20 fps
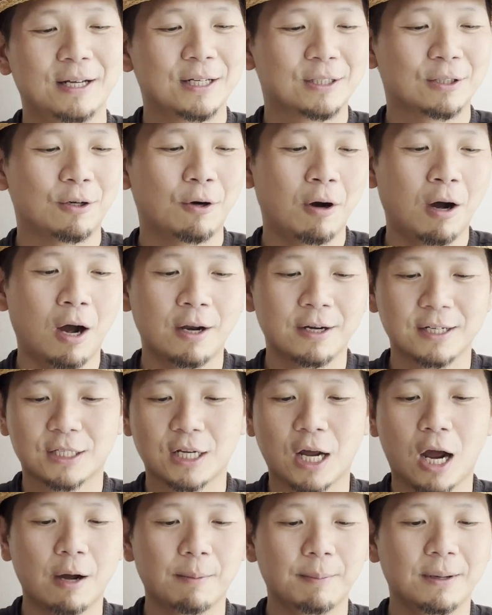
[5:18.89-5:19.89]
So on the
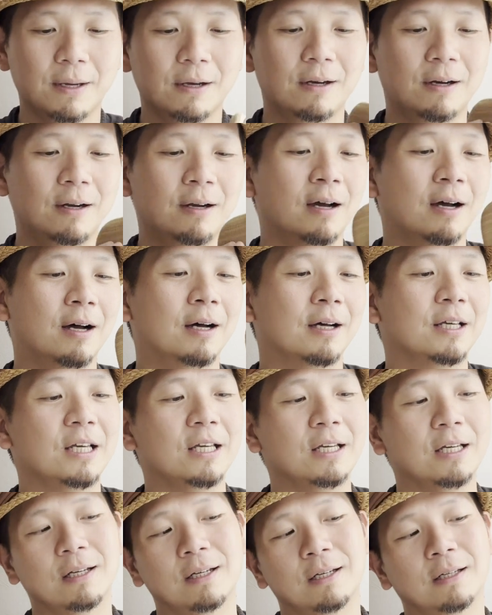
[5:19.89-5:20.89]
top here,
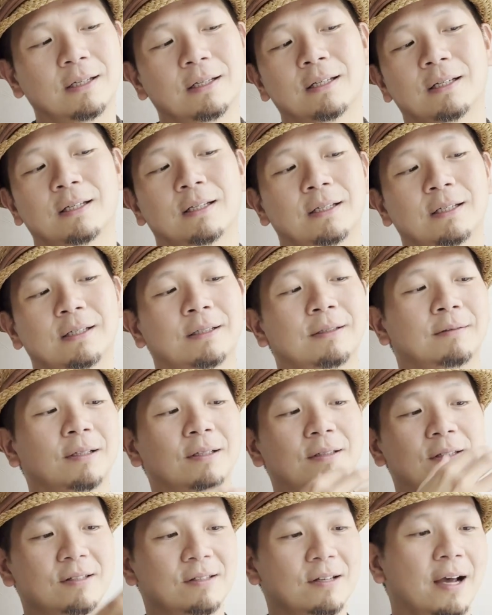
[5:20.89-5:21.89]
the
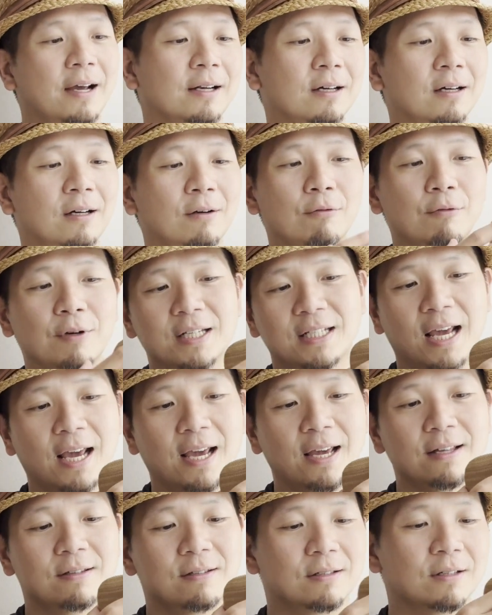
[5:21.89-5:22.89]
designer
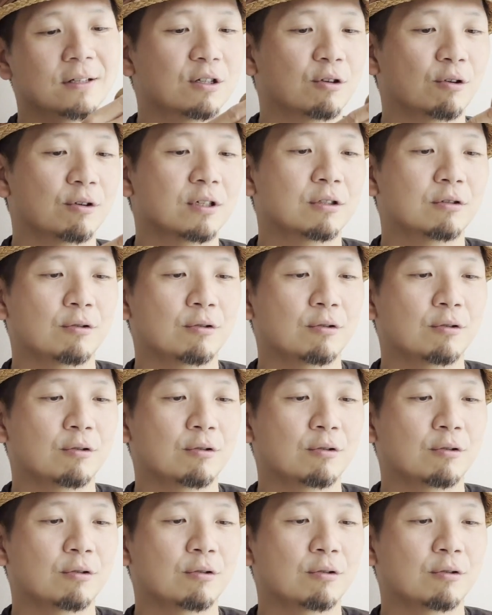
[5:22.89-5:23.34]
retains the